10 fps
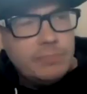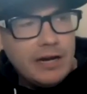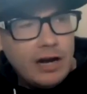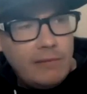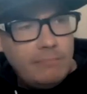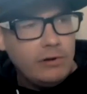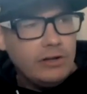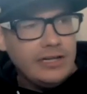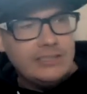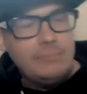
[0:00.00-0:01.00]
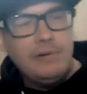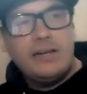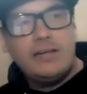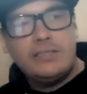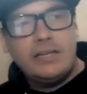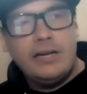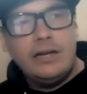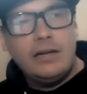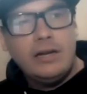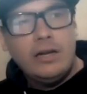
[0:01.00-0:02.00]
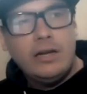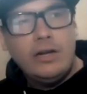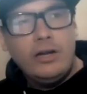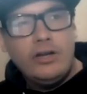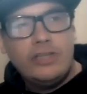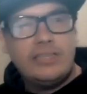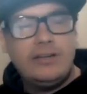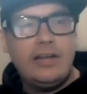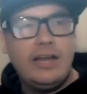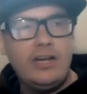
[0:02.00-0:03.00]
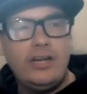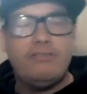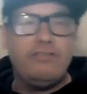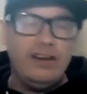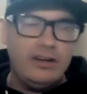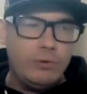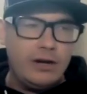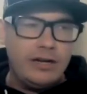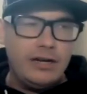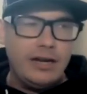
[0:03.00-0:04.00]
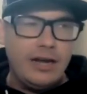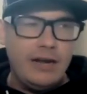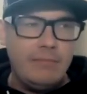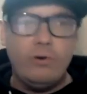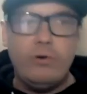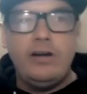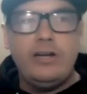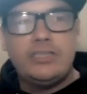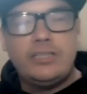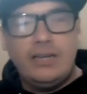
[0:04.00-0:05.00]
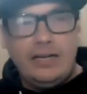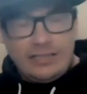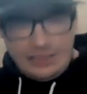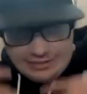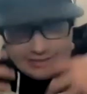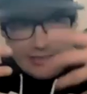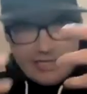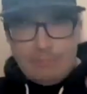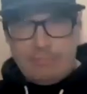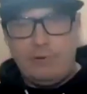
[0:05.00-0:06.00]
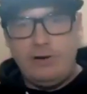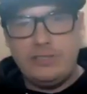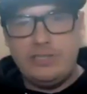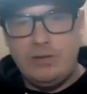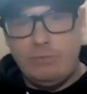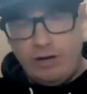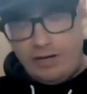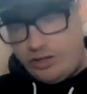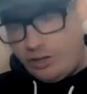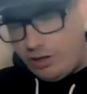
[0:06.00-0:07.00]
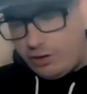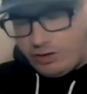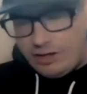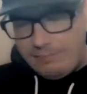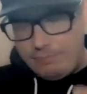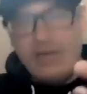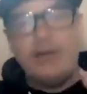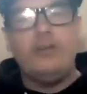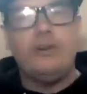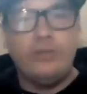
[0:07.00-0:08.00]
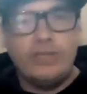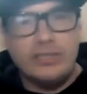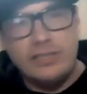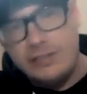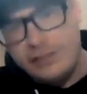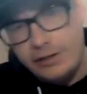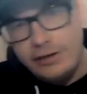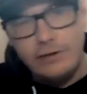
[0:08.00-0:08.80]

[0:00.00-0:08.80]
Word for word: to be humble. Is it because like you're still getting your feet wet in the game, or it just it's just, it's the type of person you are that you're not really braggadocious, let's say.